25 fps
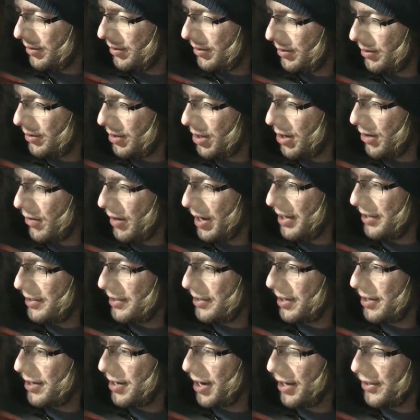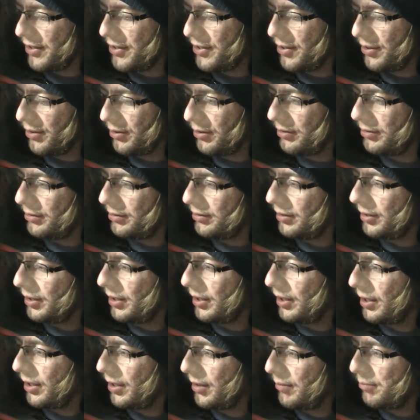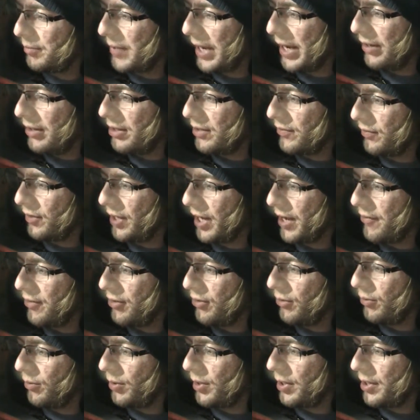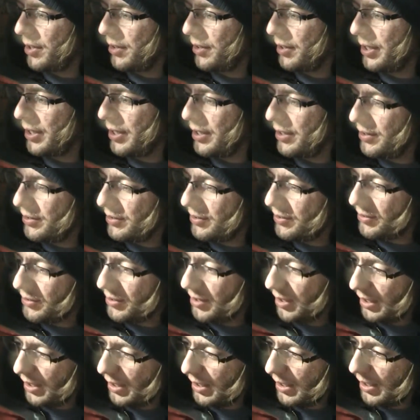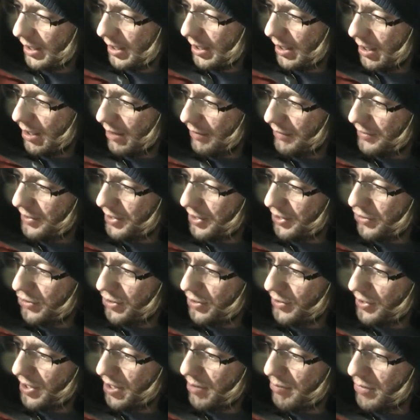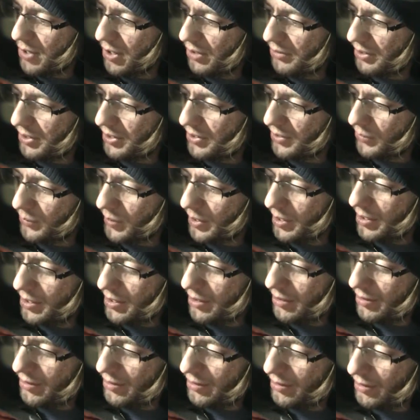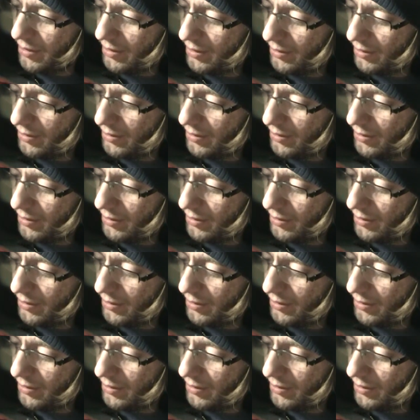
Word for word: No, I decided not to. Oh. Balanced flavor with hints of citrus and malty sweetness.